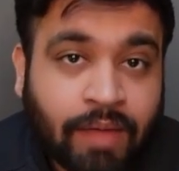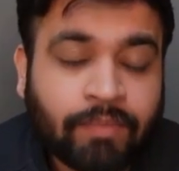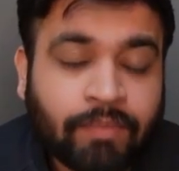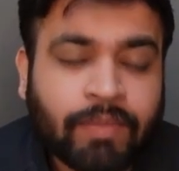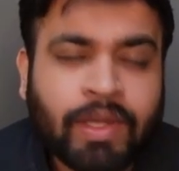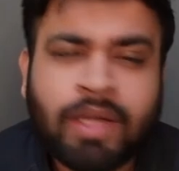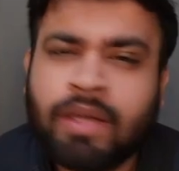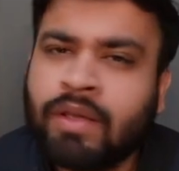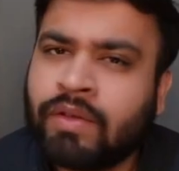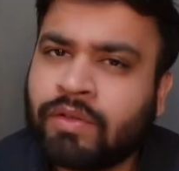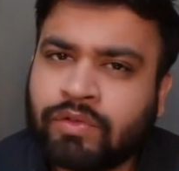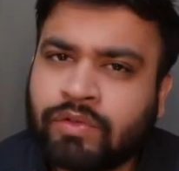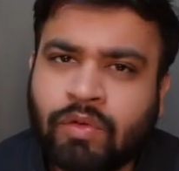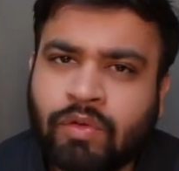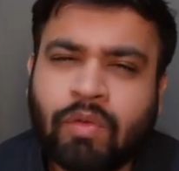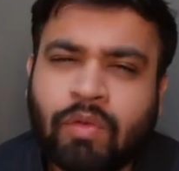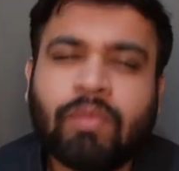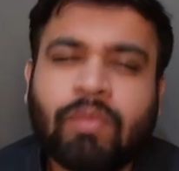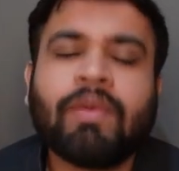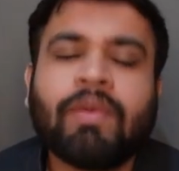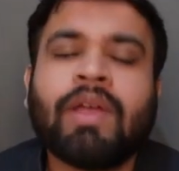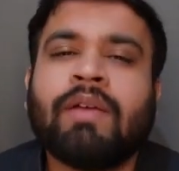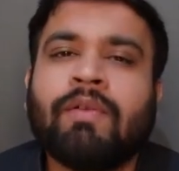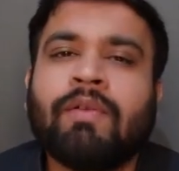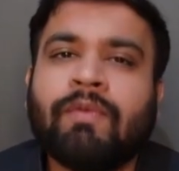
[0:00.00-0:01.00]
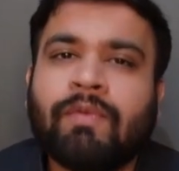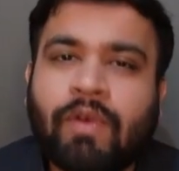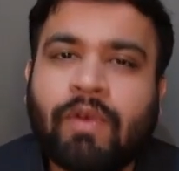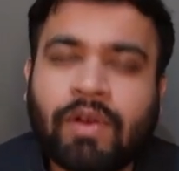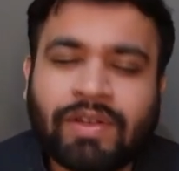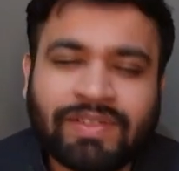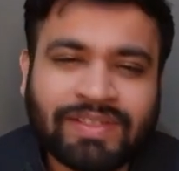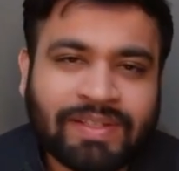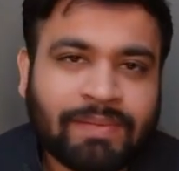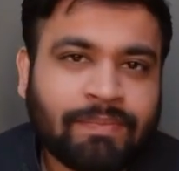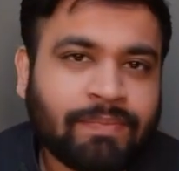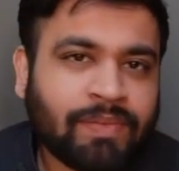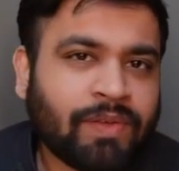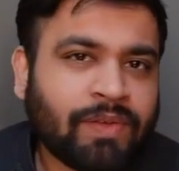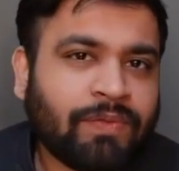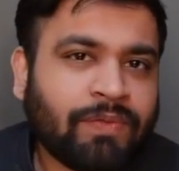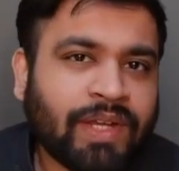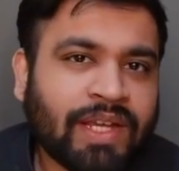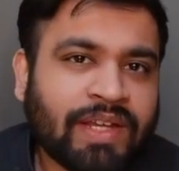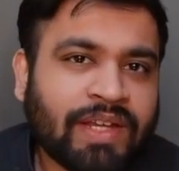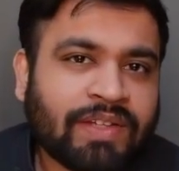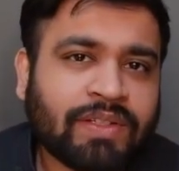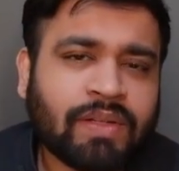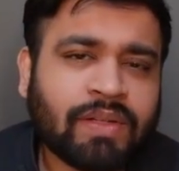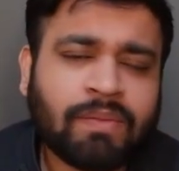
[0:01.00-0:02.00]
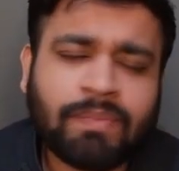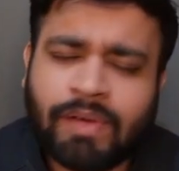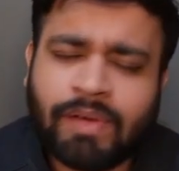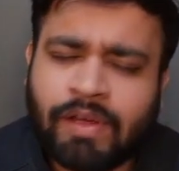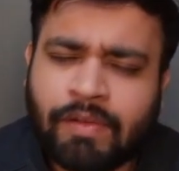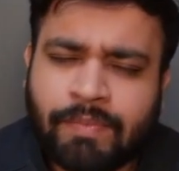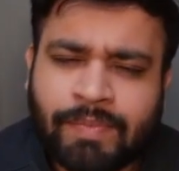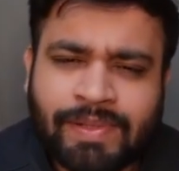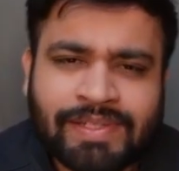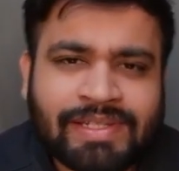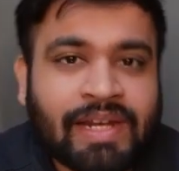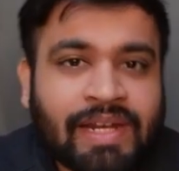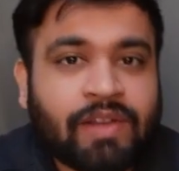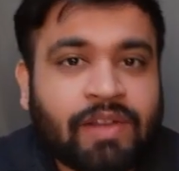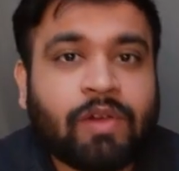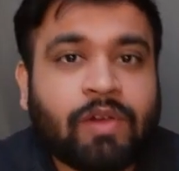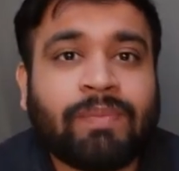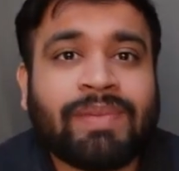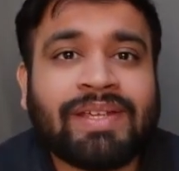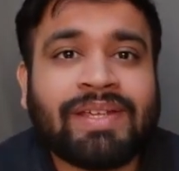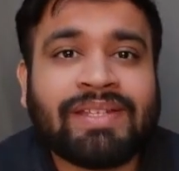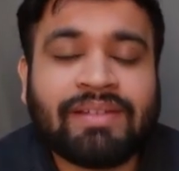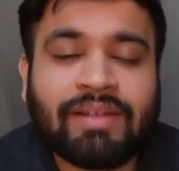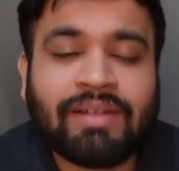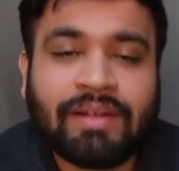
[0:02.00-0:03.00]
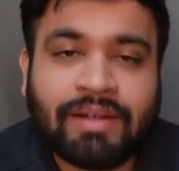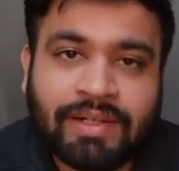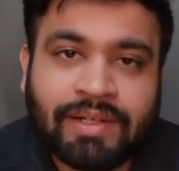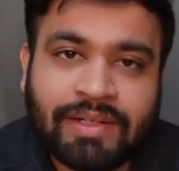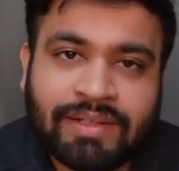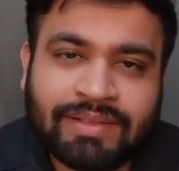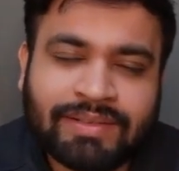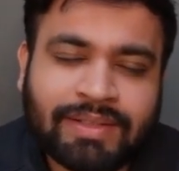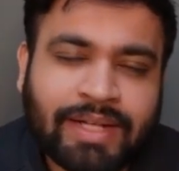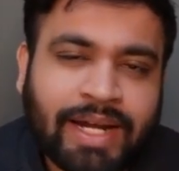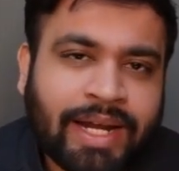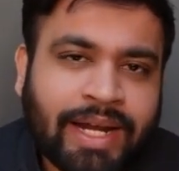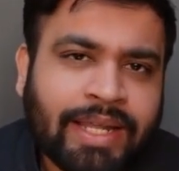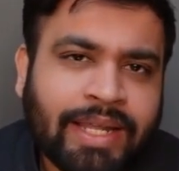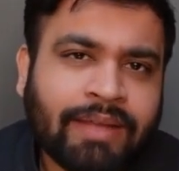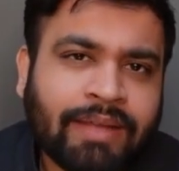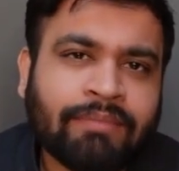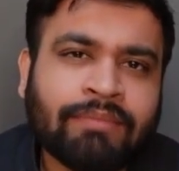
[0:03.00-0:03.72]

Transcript: So for simplification purpose and your basic understanding,